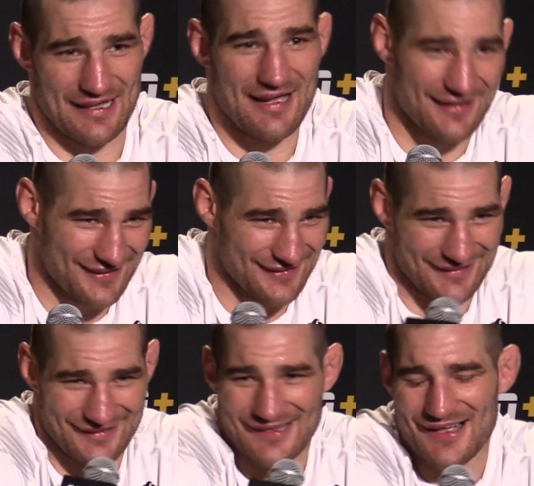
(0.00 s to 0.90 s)
I,
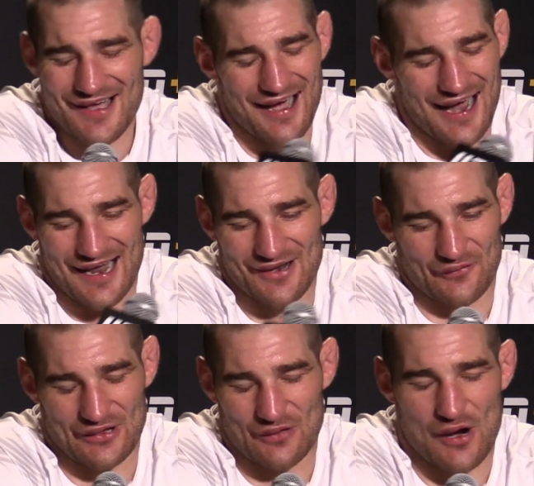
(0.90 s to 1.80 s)
I don't
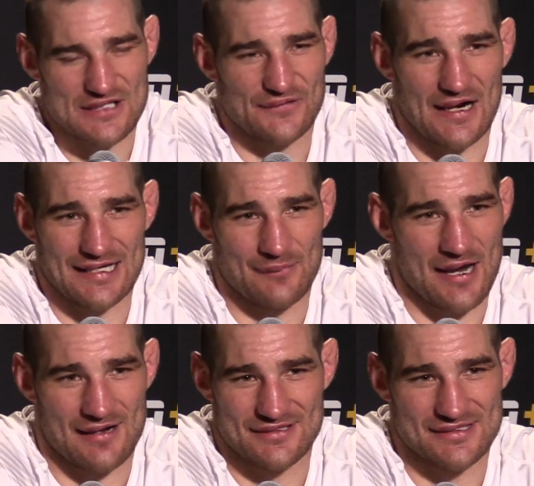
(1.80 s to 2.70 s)
really watch fighting,
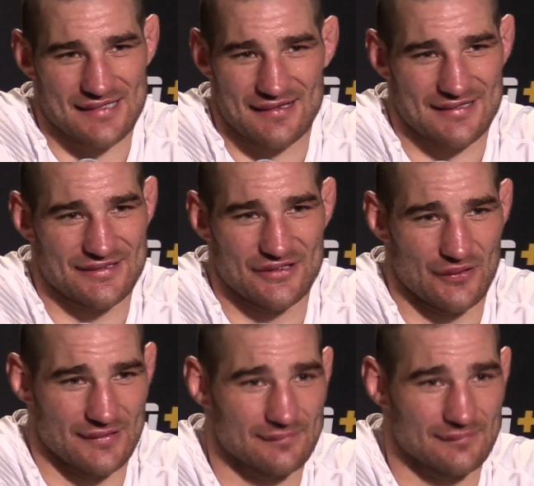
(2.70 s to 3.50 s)
man. I just I like to do it.